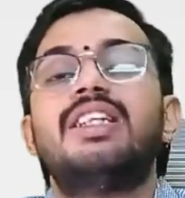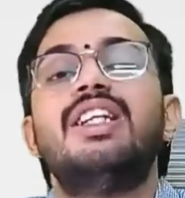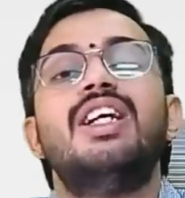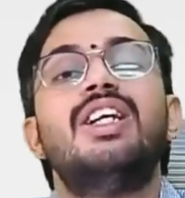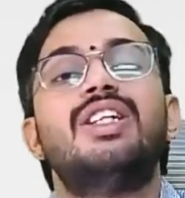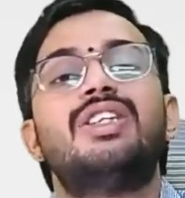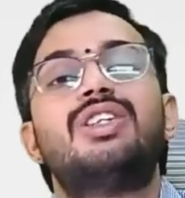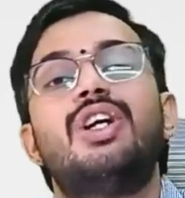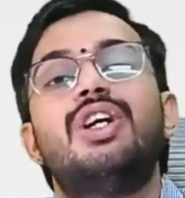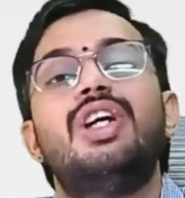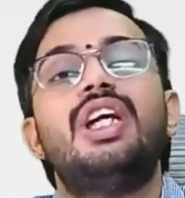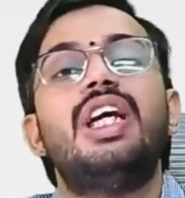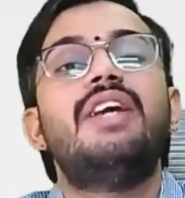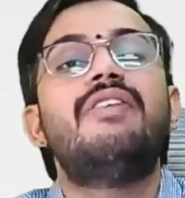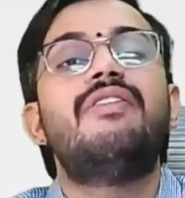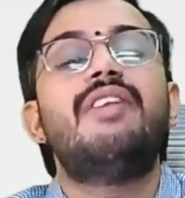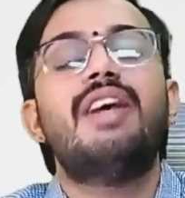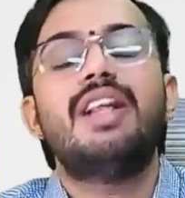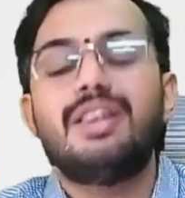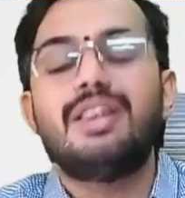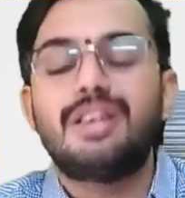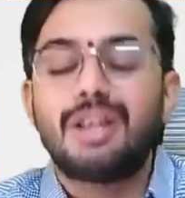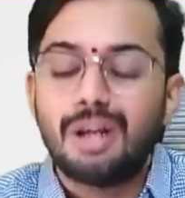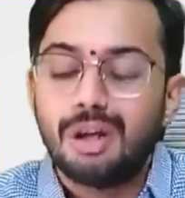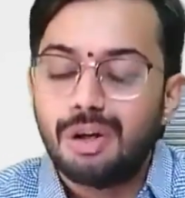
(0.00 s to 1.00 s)
So even
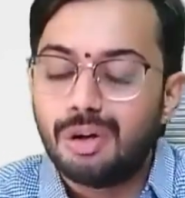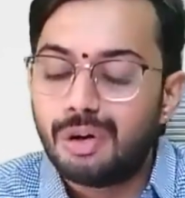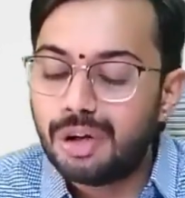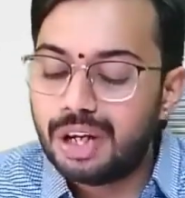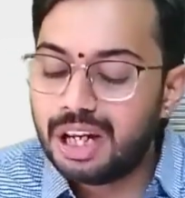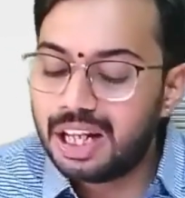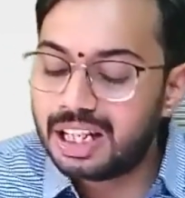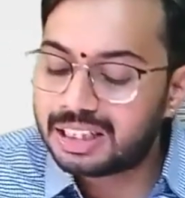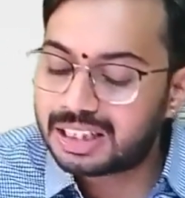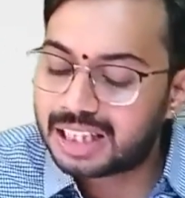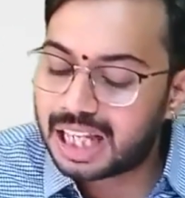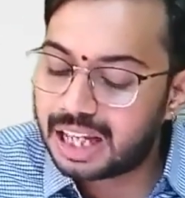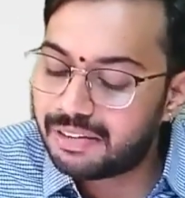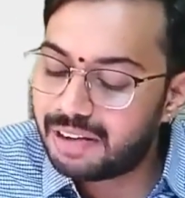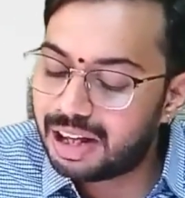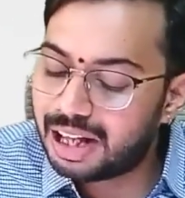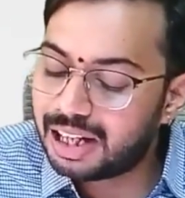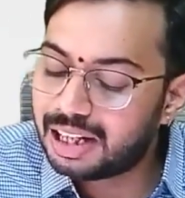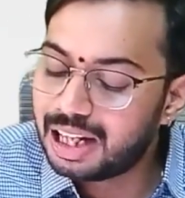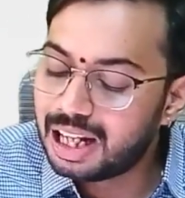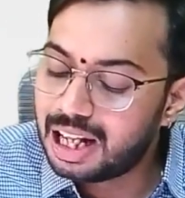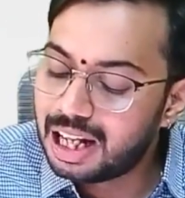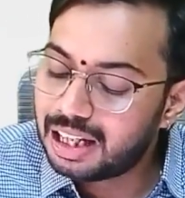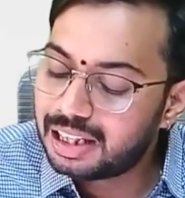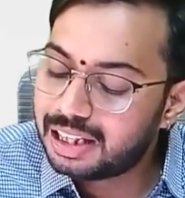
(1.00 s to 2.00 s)
though loan is given,
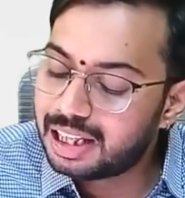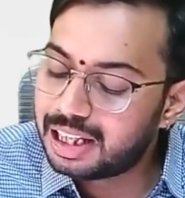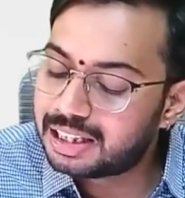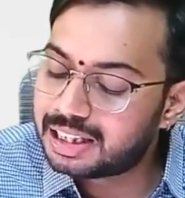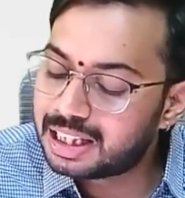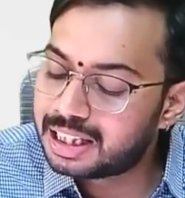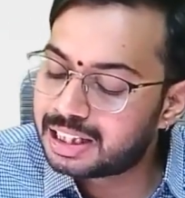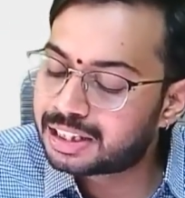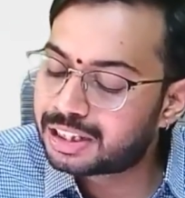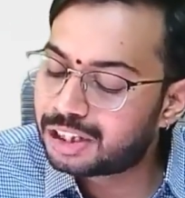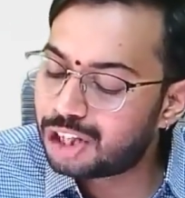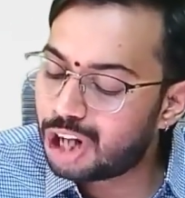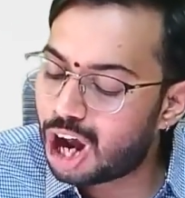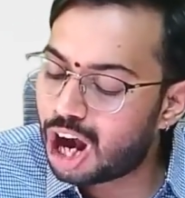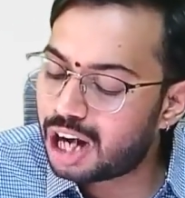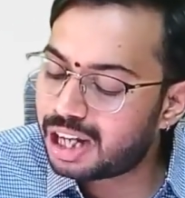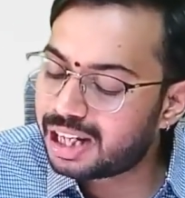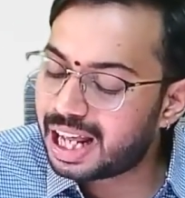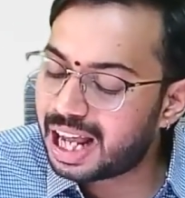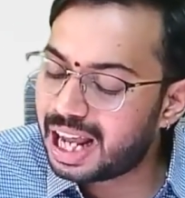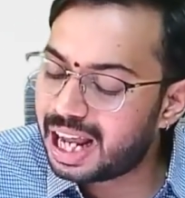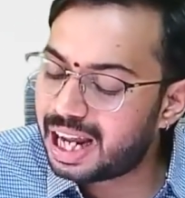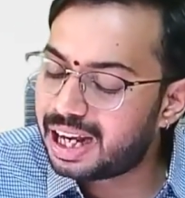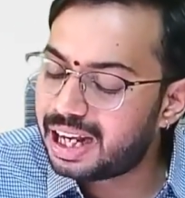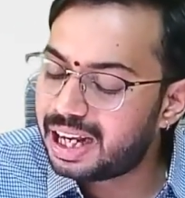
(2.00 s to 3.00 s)
this is not a